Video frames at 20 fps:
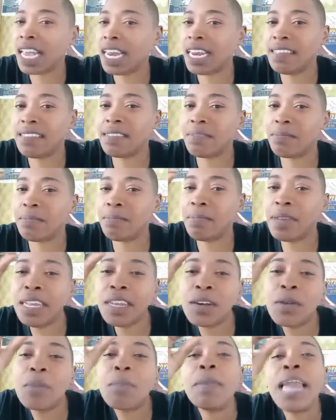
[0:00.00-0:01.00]
and it's
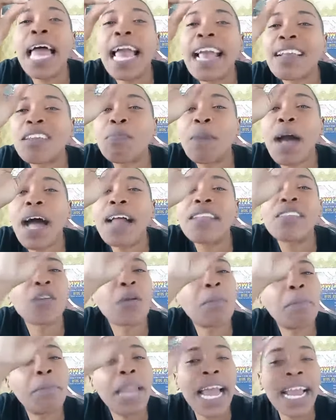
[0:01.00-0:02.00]
little black spots
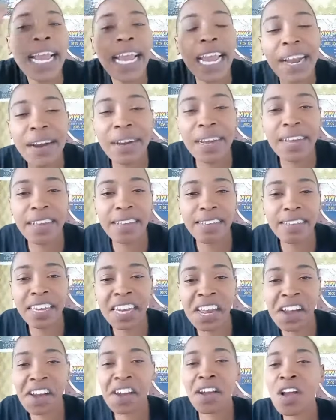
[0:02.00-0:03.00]
or black areas in
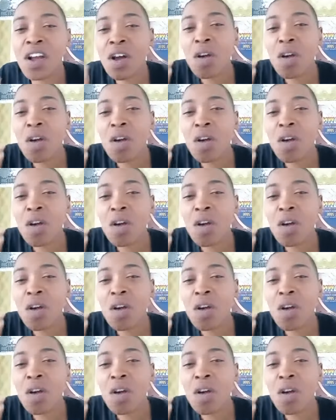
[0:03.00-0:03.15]
there,